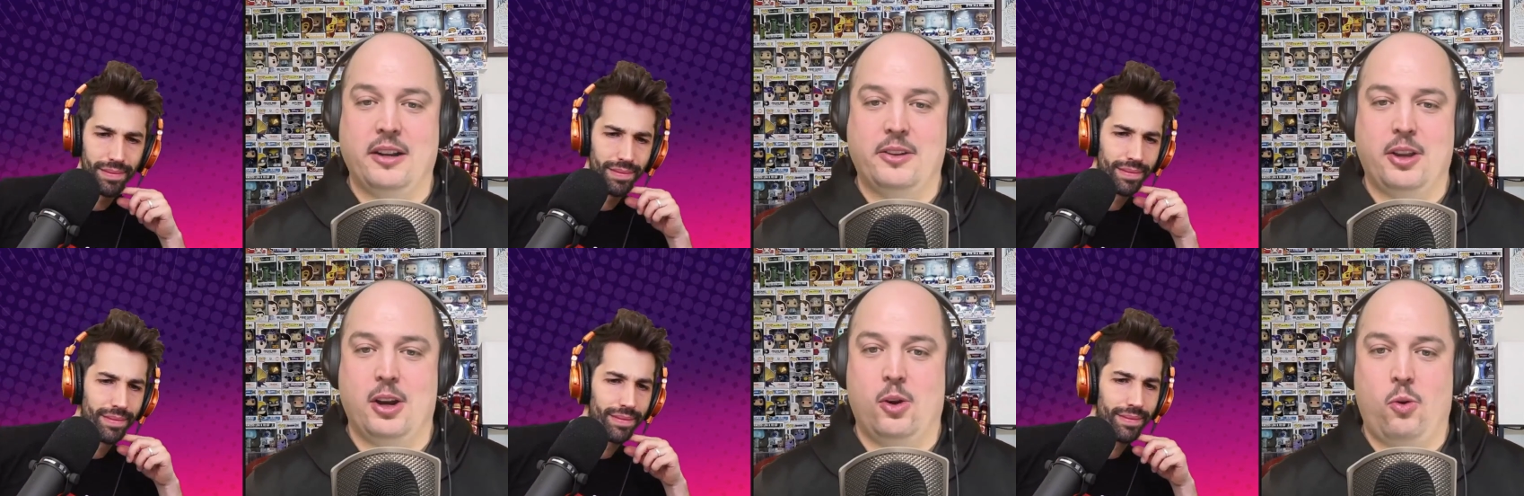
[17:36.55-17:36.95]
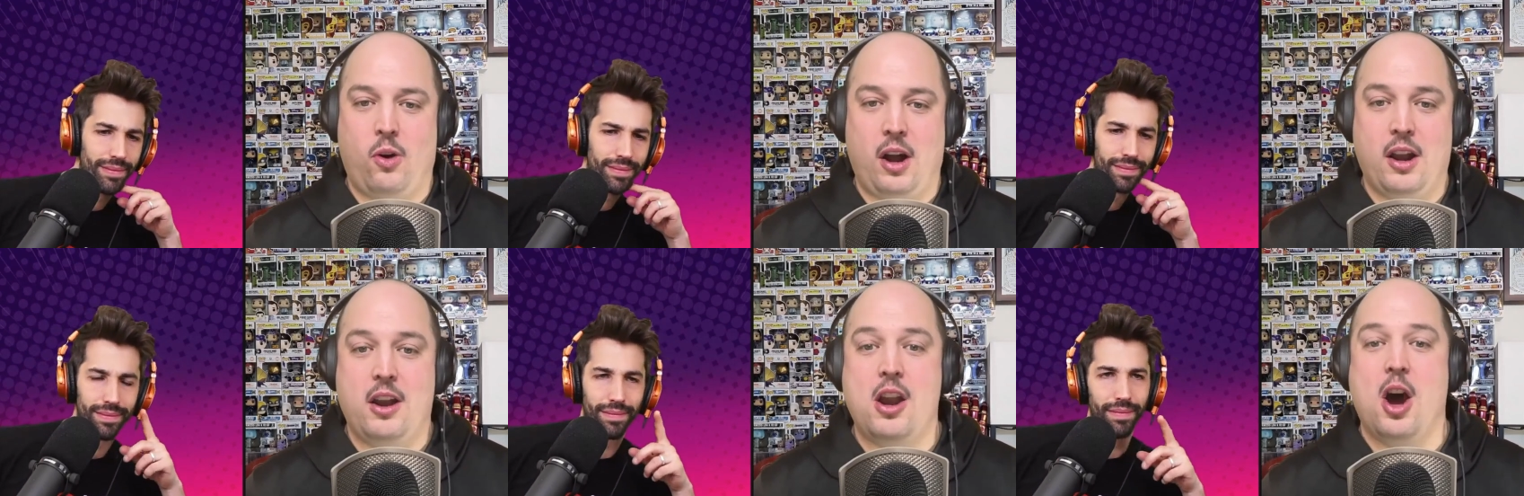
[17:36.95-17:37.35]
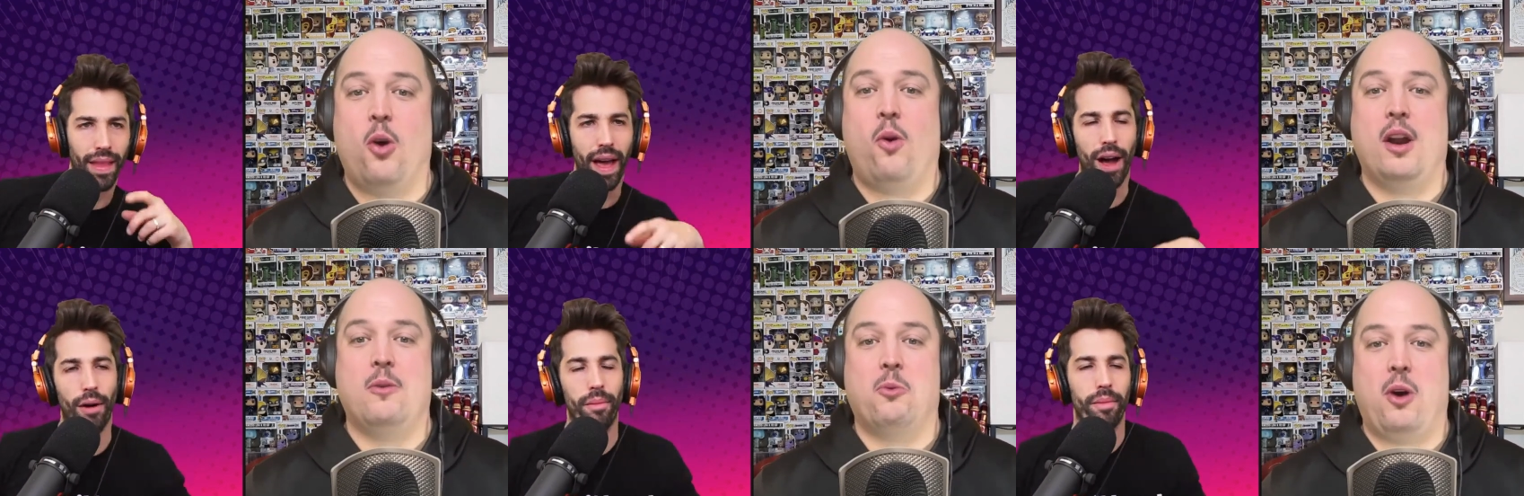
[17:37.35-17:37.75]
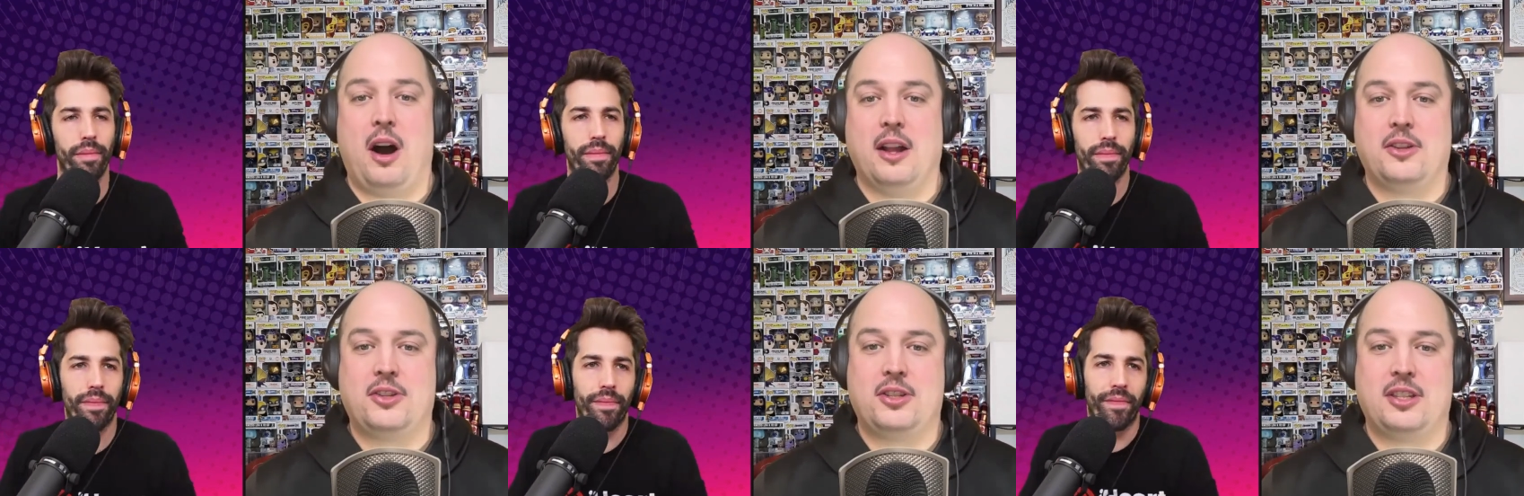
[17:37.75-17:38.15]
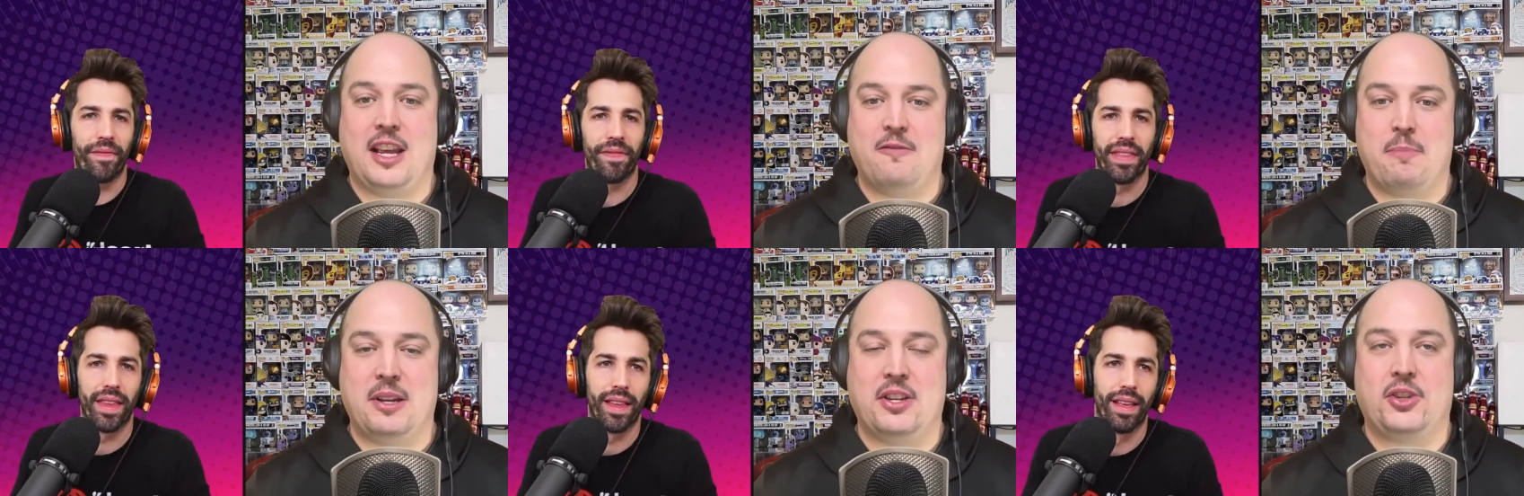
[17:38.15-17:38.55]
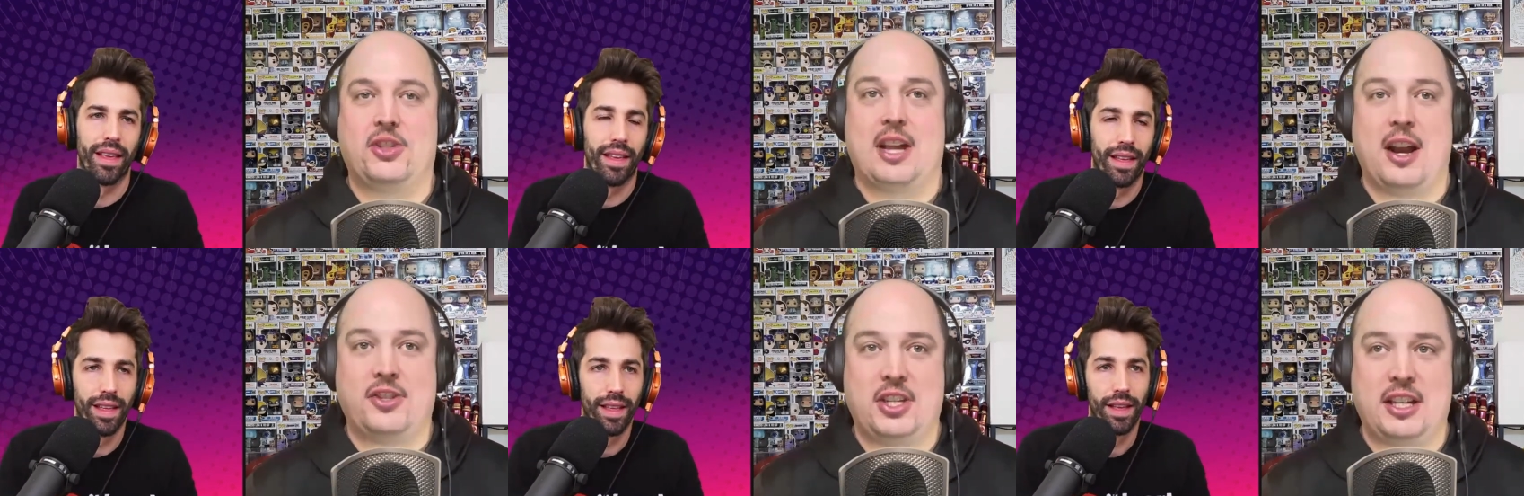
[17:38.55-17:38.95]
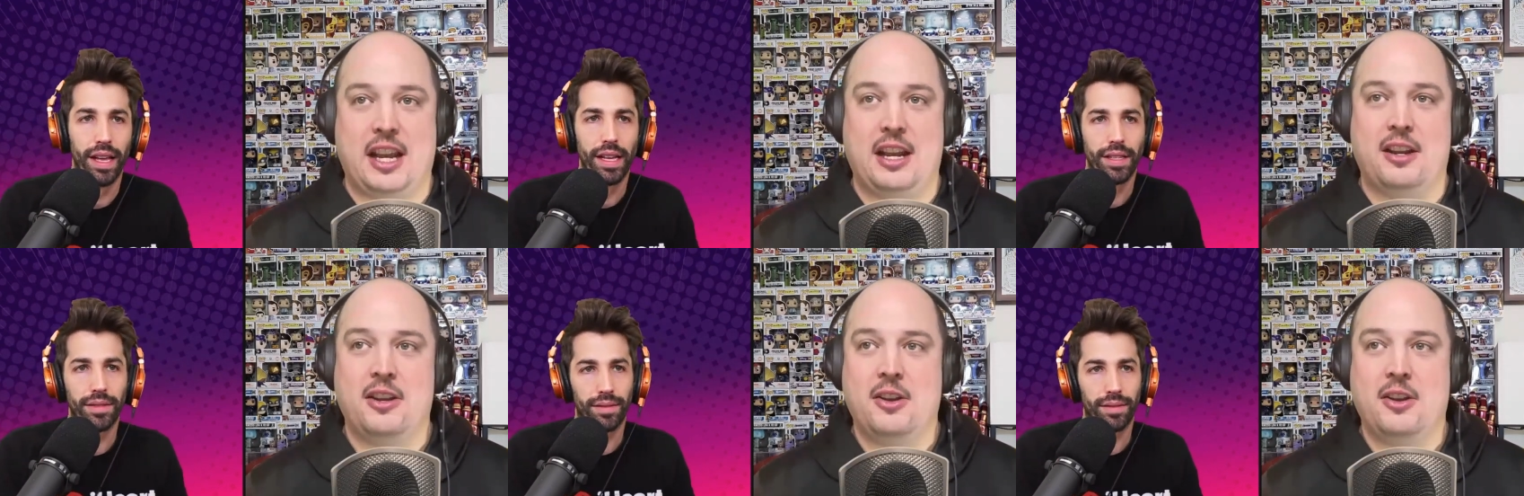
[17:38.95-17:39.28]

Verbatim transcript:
Speaker 1: You don't want. No one no. wants. They've been discussing it